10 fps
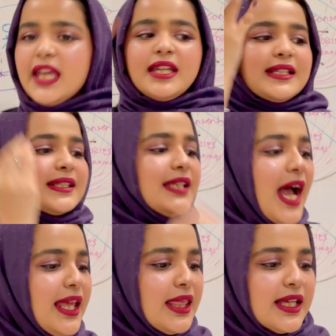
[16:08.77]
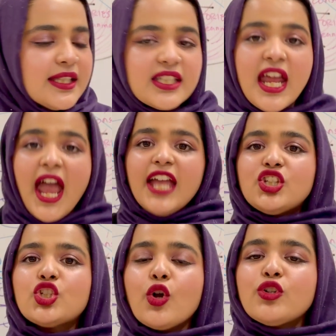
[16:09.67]
it is silenced. And
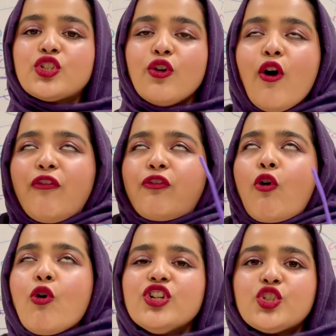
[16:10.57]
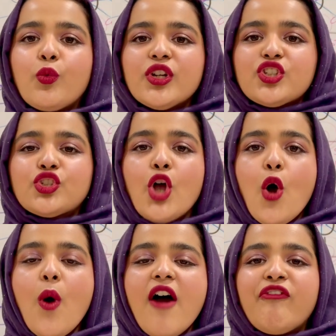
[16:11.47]
so of course we're
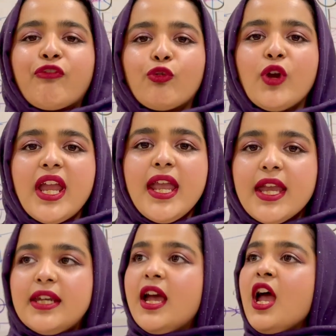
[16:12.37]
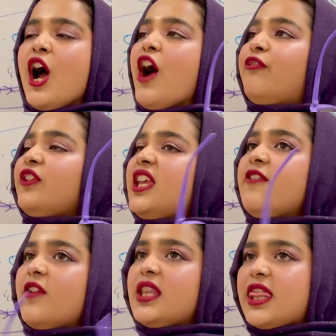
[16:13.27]
so afraid of
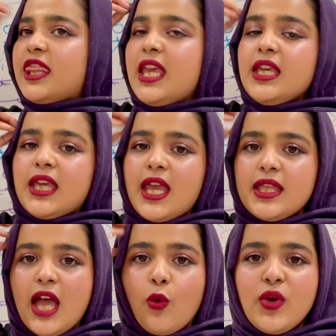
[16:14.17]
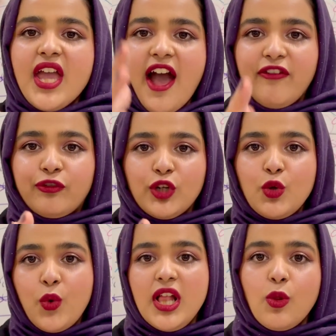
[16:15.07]
even thinking that we have free
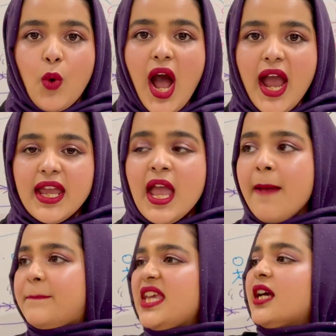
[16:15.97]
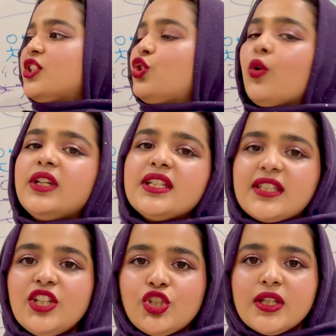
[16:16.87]
will. Why? Because your
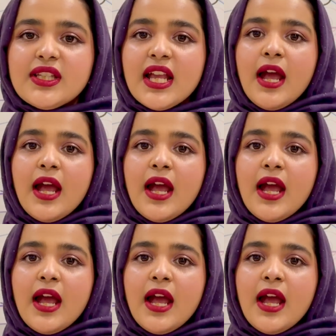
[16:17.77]
decisions,